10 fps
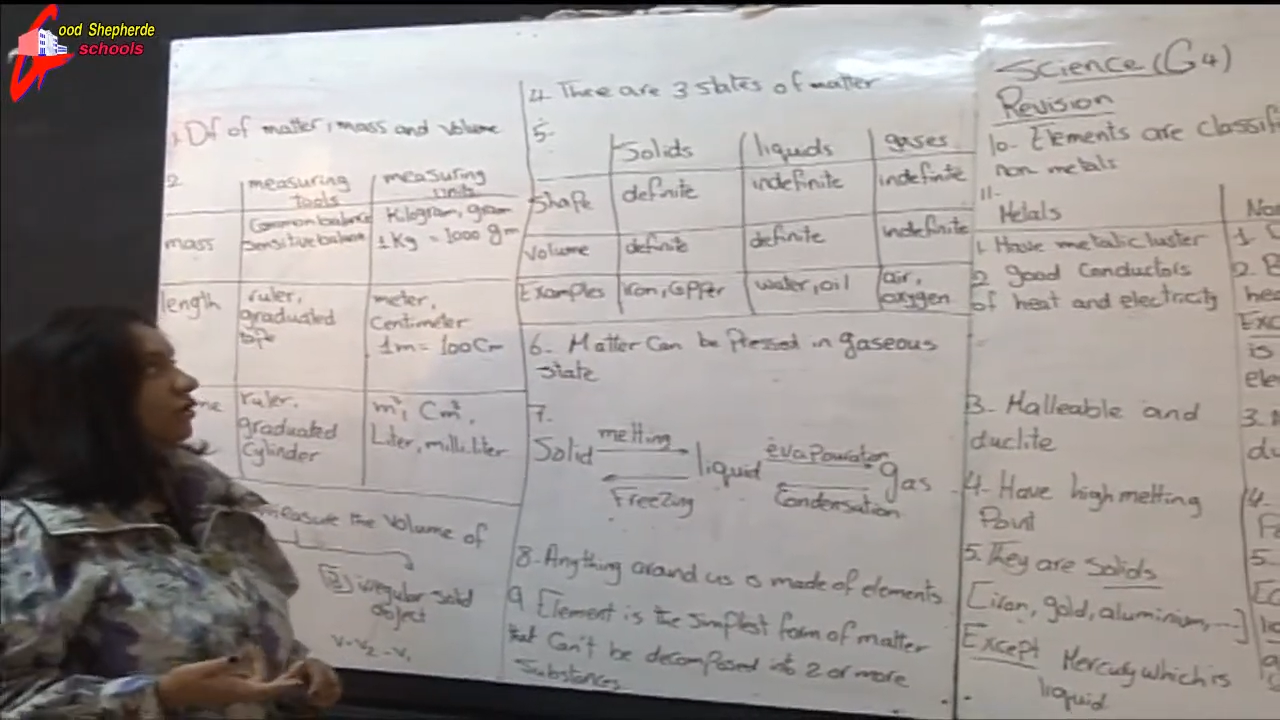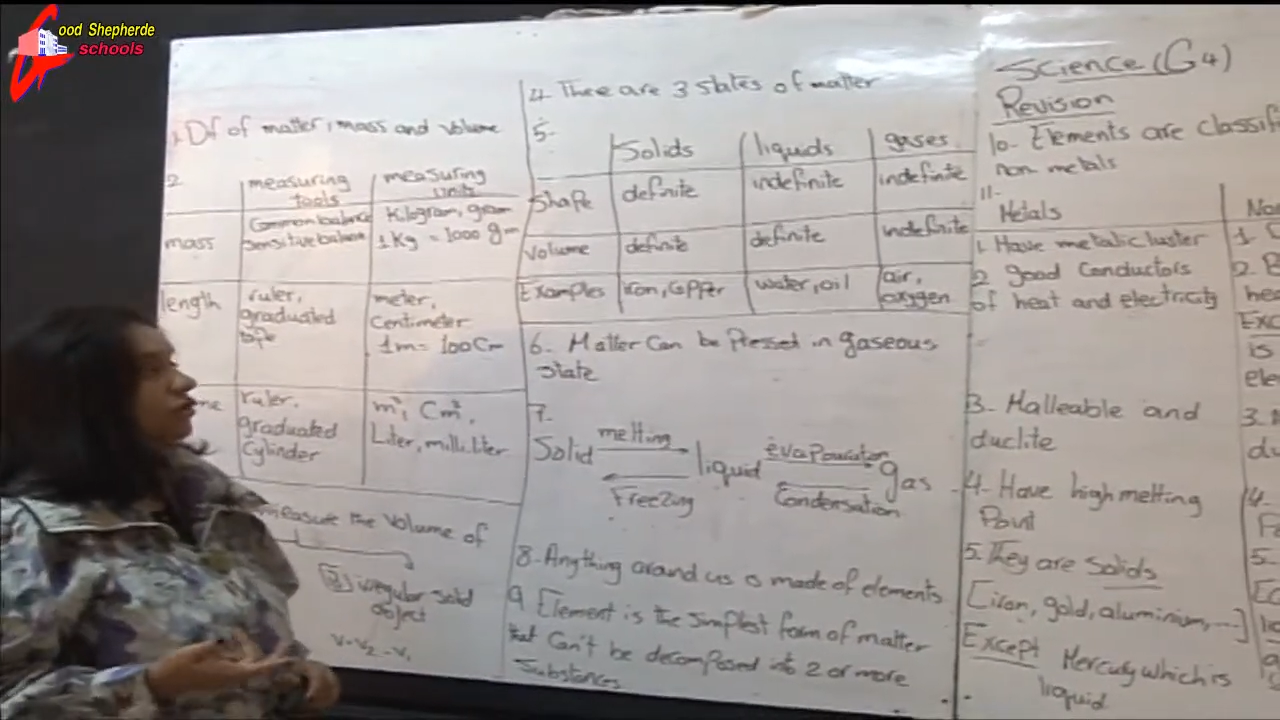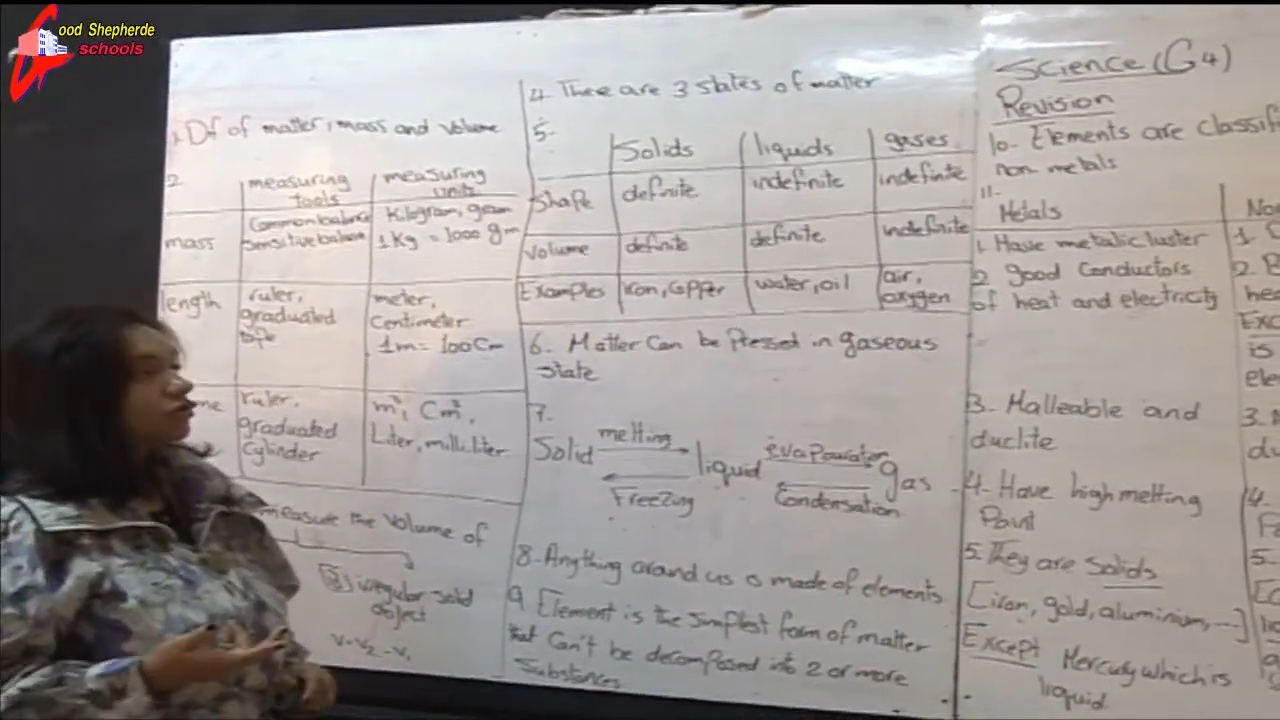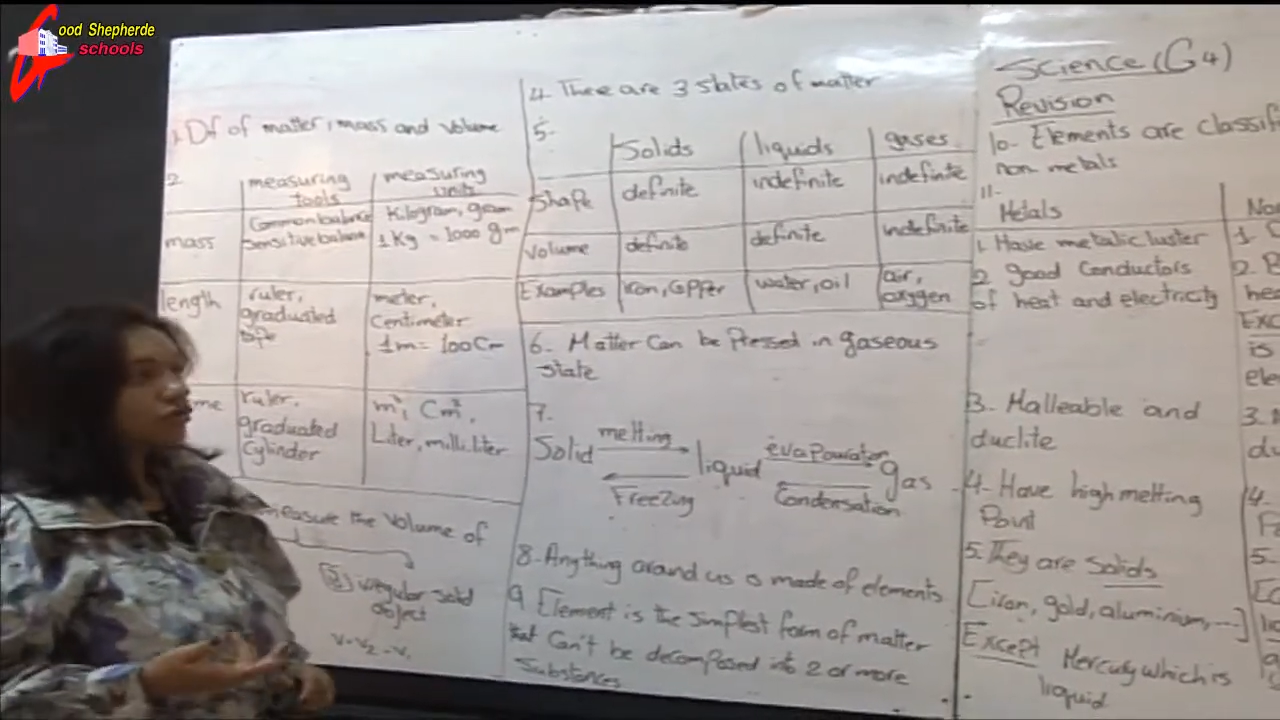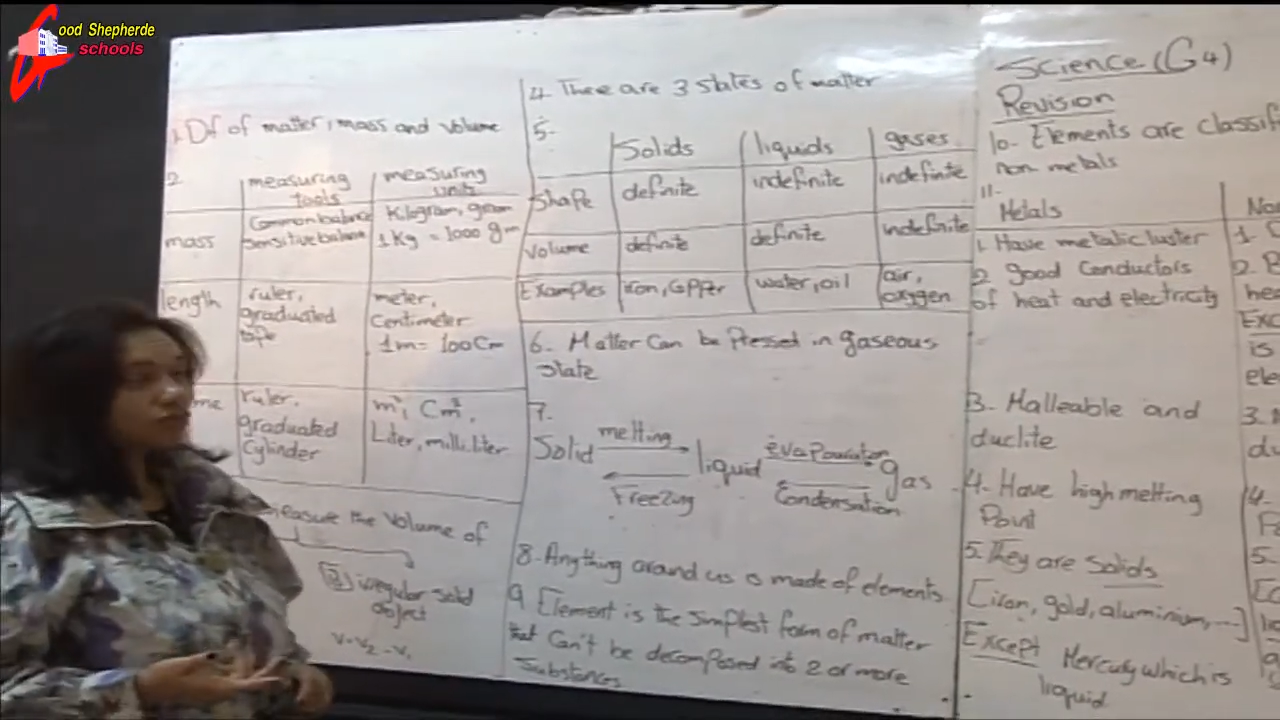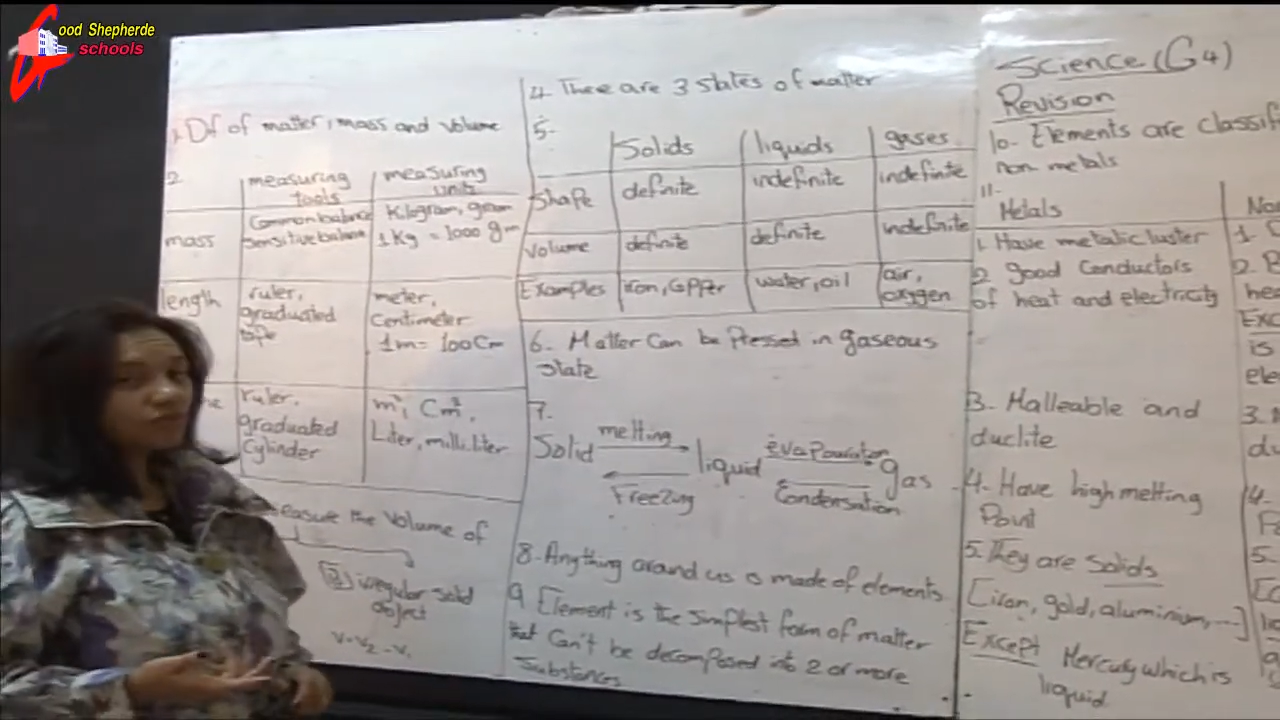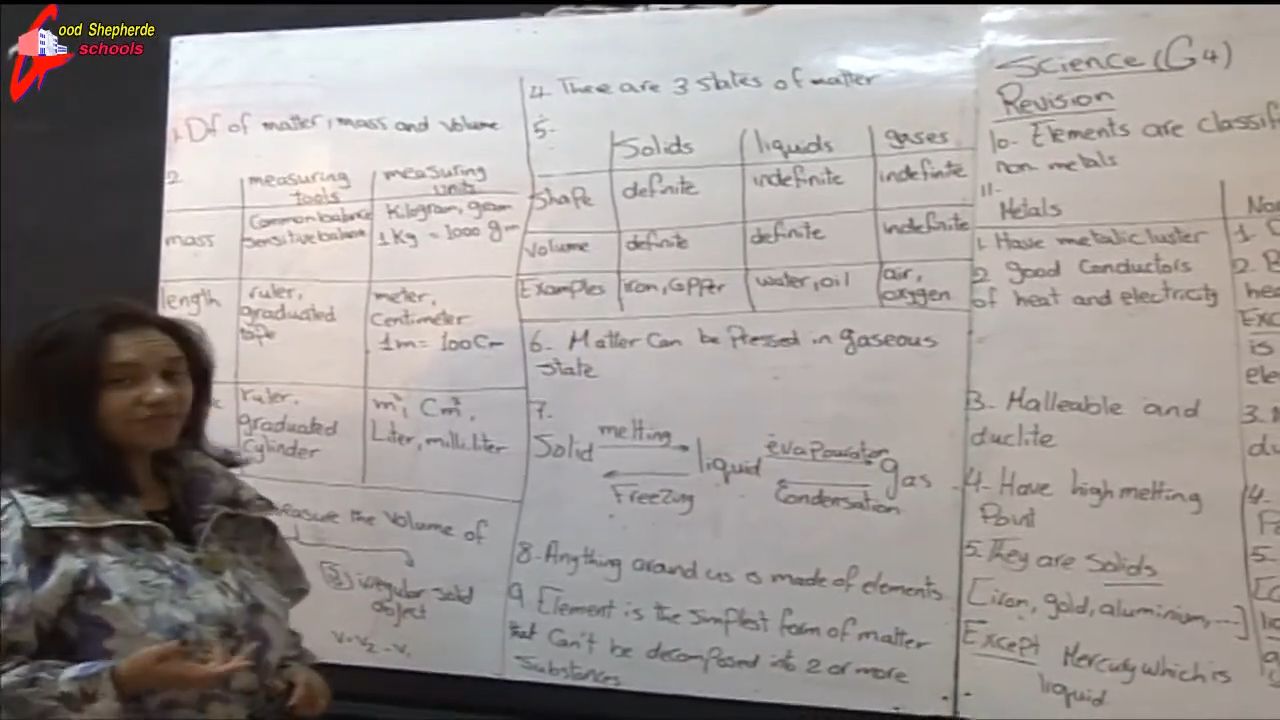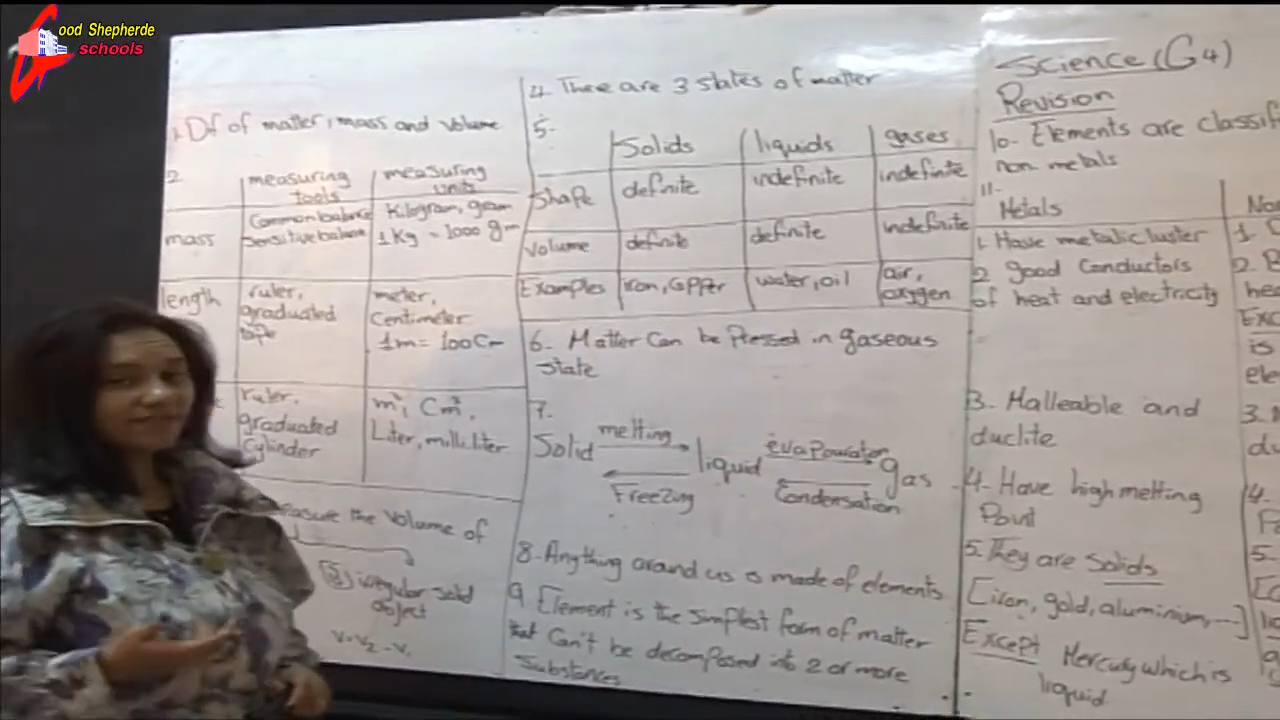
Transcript: So the